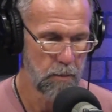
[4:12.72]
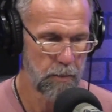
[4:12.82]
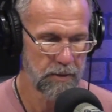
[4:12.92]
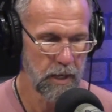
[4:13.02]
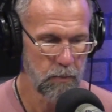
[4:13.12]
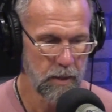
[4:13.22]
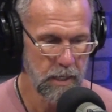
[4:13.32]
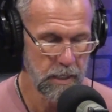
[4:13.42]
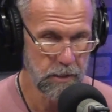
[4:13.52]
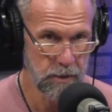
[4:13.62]
But then we
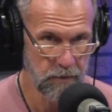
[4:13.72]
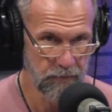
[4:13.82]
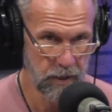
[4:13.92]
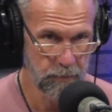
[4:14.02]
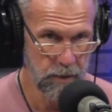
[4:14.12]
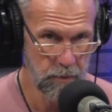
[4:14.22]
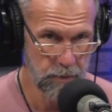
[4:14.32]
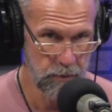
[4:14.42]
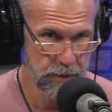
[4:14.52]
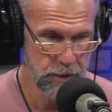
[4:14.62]
need to develop the
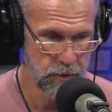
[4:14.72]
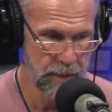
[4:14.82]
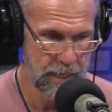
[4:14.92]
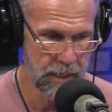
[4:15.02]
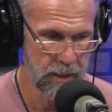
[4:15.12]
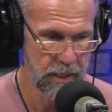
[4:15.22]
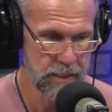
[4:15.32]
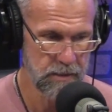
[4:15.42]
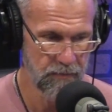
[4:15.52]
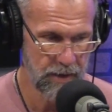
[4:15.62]
ability to
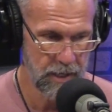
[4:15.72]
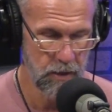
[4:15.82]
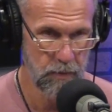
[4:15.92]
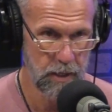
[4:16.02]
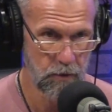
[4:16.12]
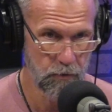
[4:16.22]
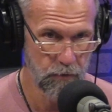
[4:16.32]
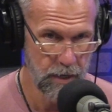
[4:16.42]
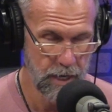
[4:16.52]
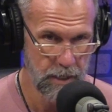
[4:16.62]
analyze, evaluate, and
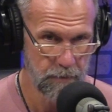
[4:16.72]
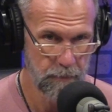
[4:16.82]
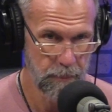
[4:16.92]
create.